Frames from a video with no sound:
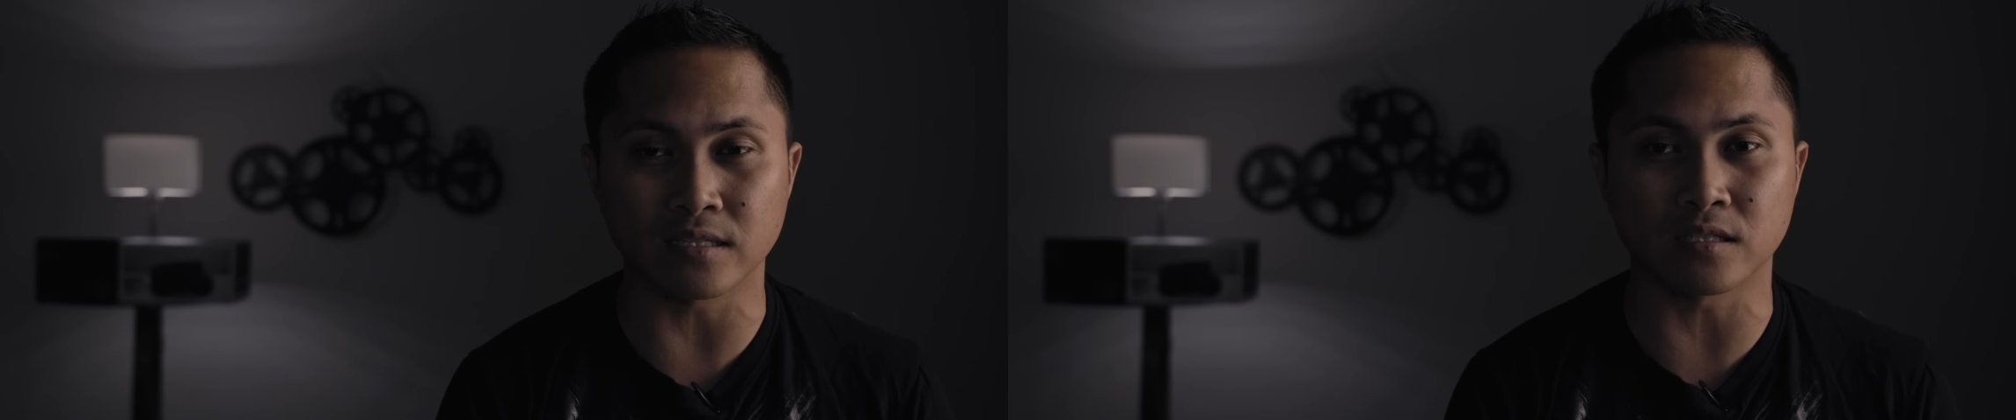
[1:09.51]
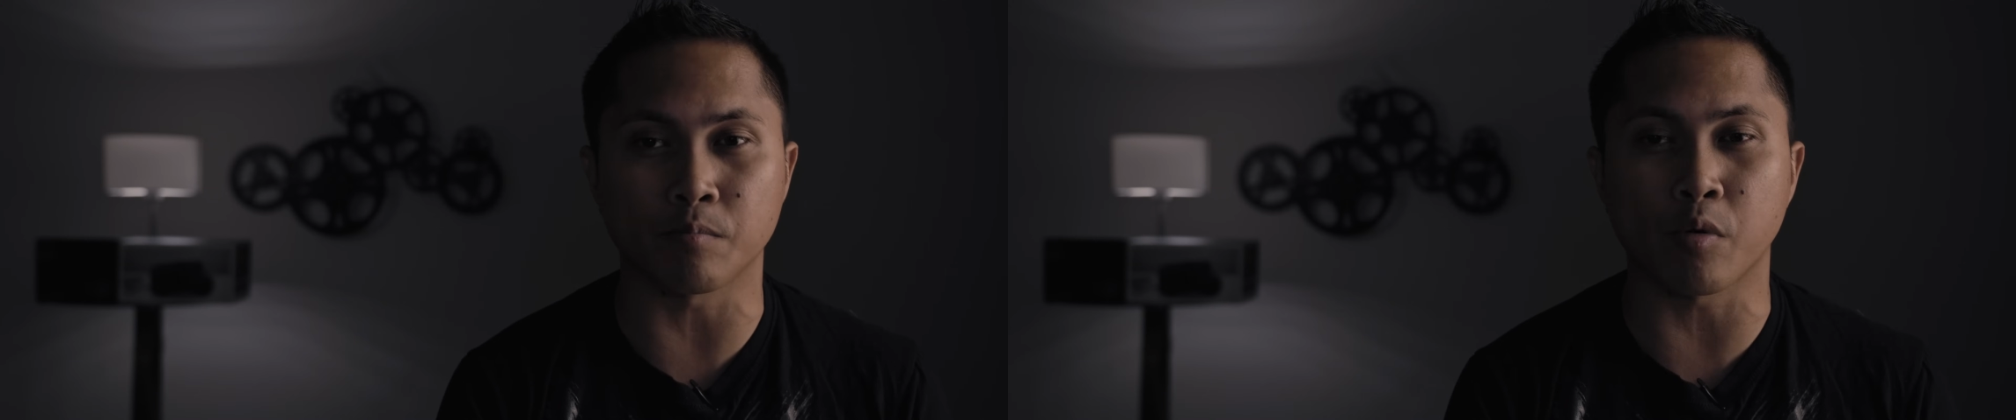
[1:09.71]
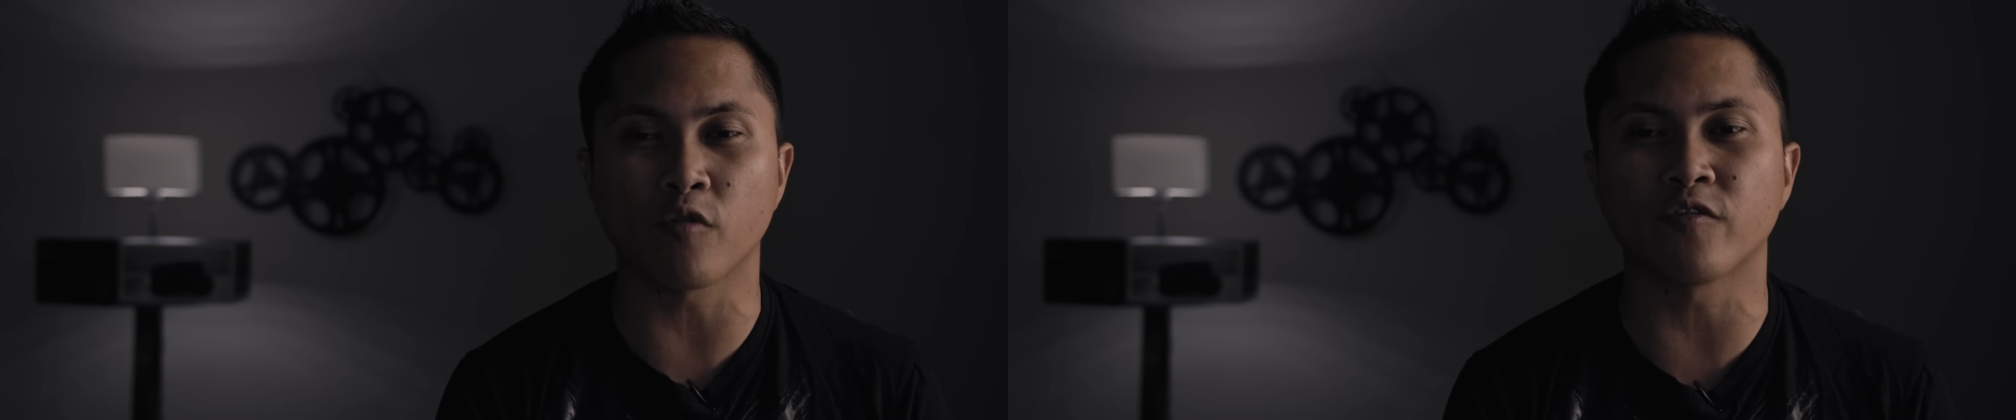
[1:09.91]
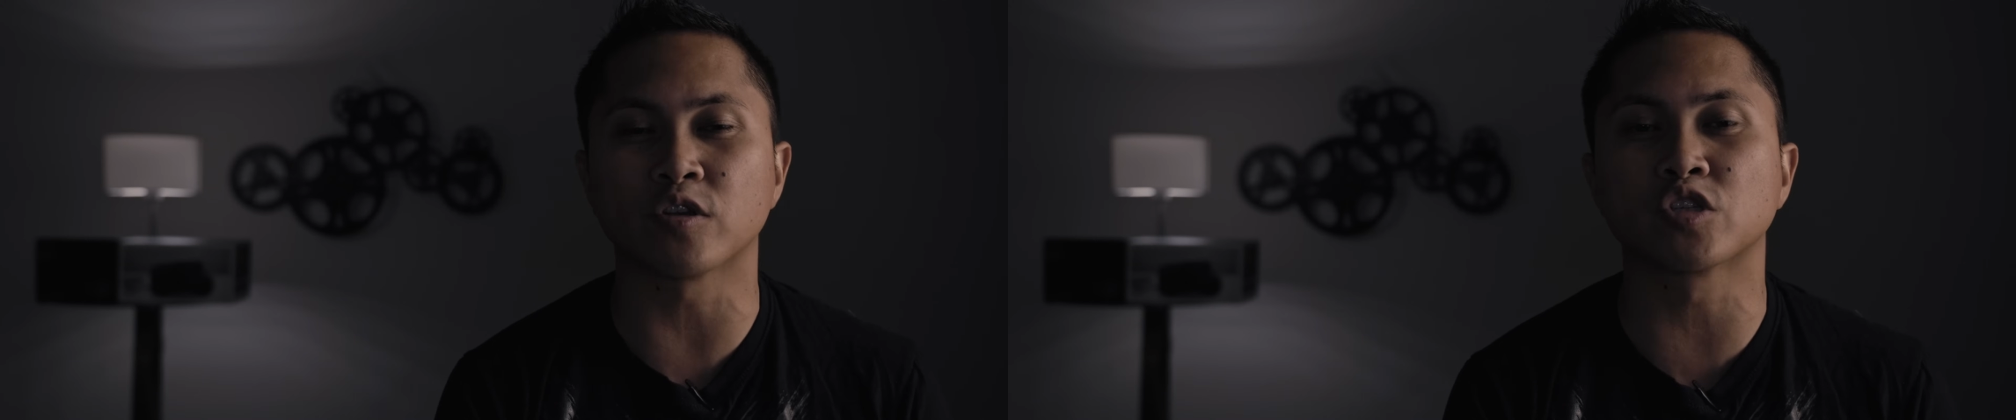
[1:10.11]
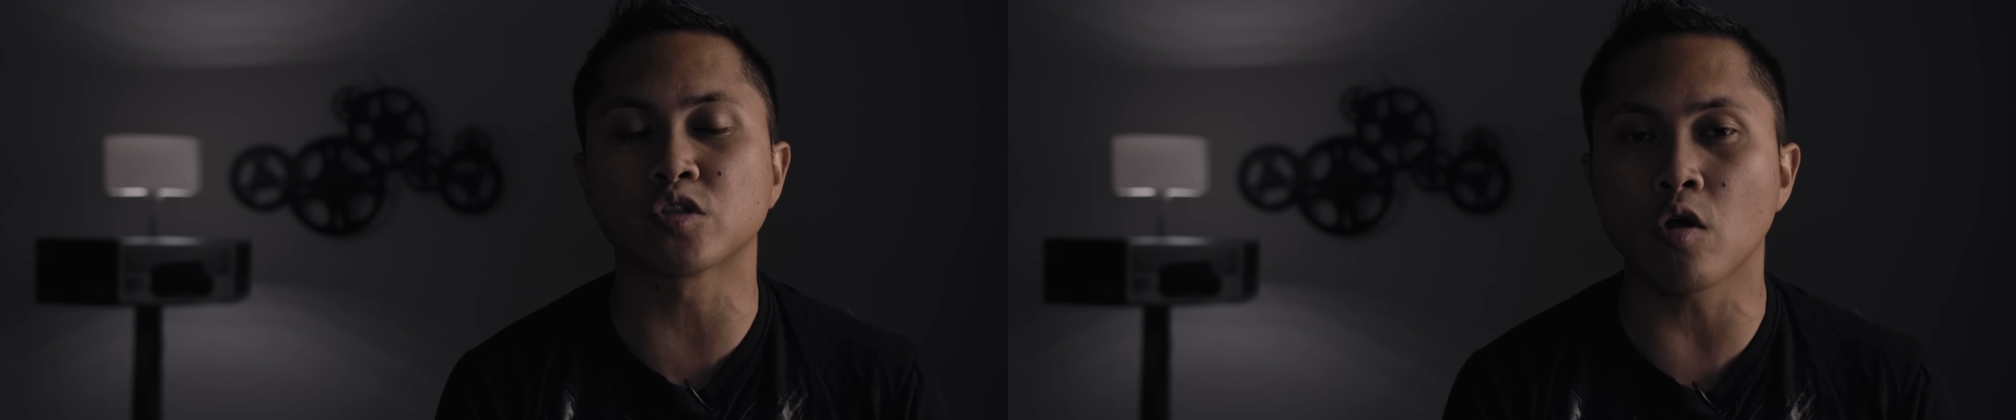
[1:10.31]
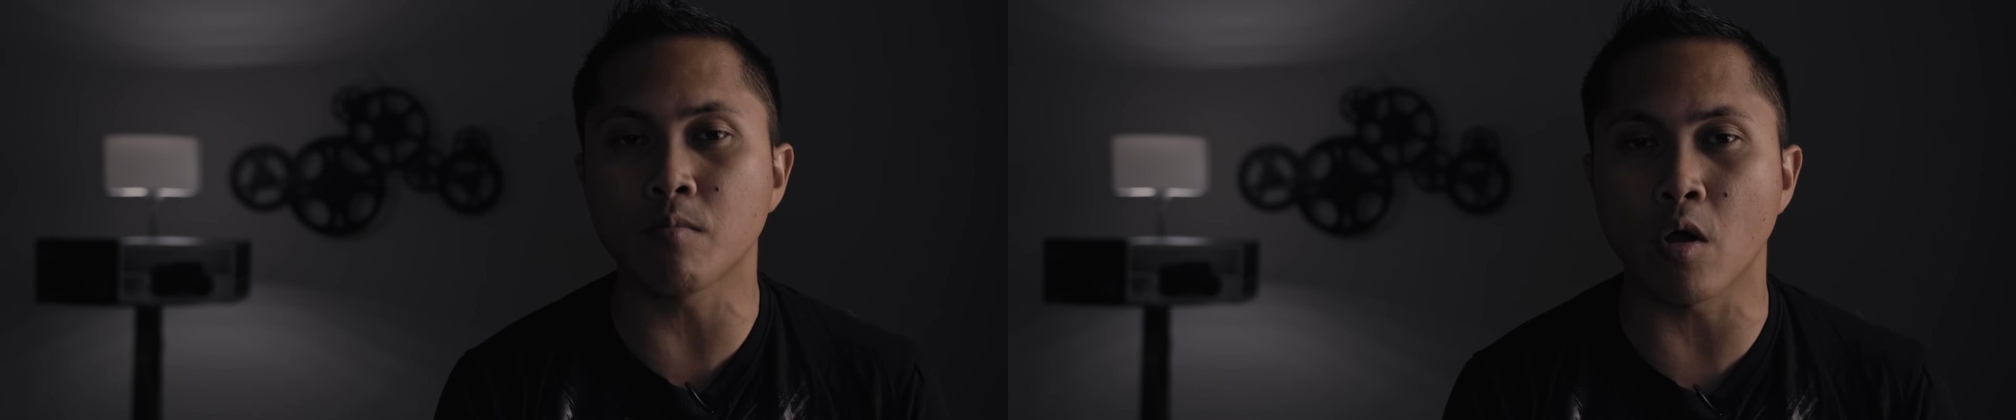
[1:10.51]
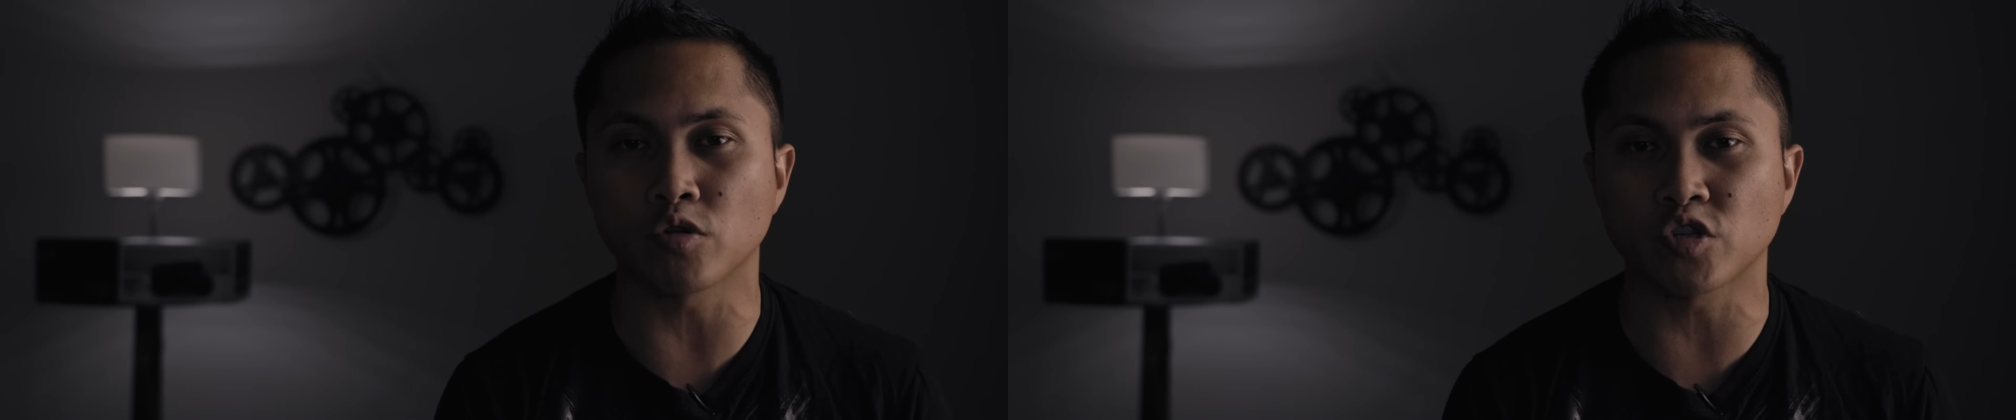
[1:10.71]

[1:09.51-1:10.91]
is the perfect slow-mo,